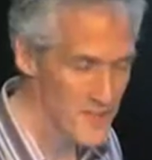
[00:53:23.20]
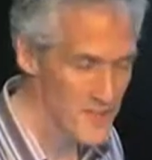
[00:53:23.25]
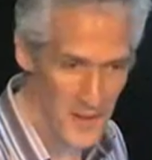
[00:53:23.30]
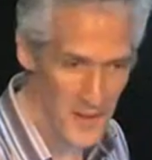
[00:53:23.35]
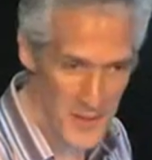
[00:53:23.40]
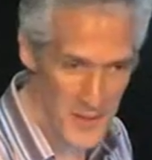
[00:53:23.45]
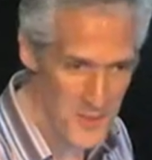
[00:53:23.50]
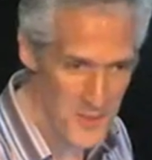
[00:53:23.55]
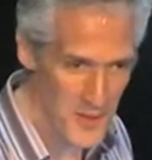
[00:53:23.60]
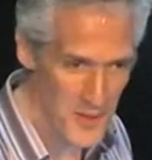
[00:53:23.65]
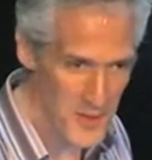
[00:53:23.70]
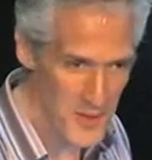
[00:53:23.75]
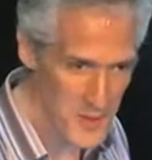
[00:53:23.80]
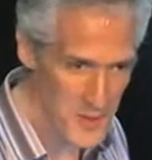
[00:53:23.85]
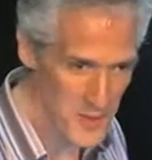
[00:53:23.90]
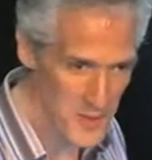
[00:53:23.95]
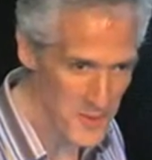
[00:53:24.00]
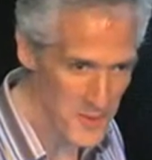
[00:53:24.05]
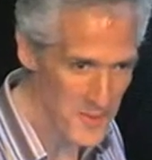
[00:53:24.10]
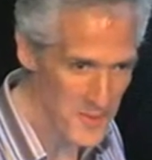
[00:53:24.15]
have found this very
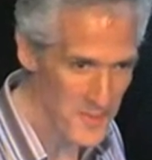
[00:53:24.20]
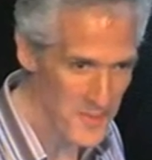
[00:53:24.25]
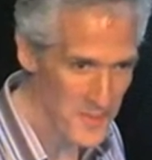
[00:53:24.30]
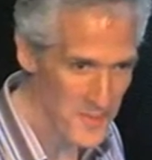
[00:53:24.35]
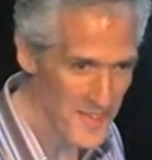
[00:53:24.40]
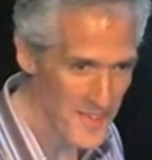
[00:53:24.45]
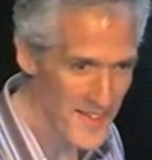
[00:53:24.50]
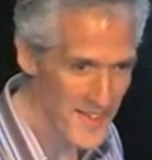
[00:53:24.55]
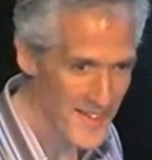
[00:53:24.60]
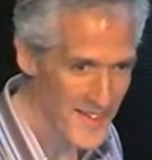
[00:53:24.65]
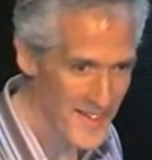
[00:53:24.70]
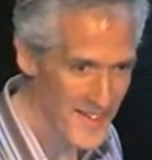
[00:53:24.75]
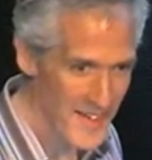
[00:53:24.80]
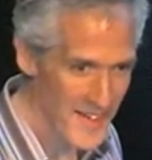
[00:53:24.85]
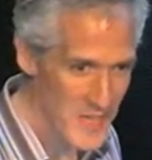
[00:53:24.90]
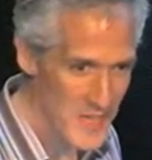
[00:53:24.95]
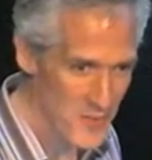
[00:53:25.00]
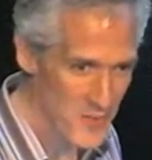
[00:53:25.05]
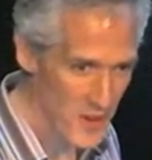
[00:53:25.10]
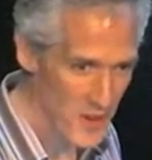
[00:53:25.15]
useful.
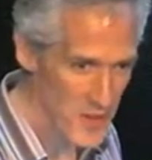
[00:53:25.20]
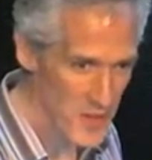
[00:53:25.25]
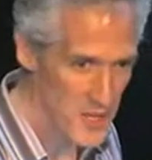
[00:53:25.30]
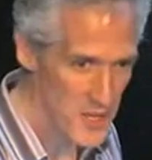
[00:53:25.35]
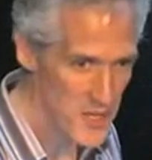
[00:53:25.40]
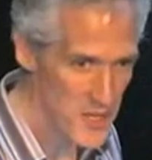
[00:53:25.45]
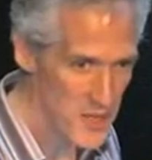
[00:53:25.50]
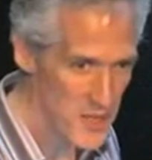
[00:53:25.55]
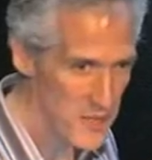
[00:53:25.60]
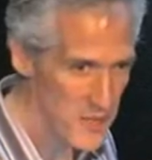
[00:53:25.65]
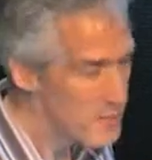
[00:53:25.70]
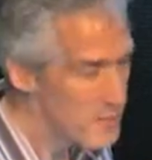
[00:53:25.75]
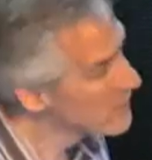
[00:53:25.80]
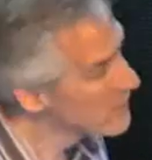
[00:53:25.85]
It's fun to do.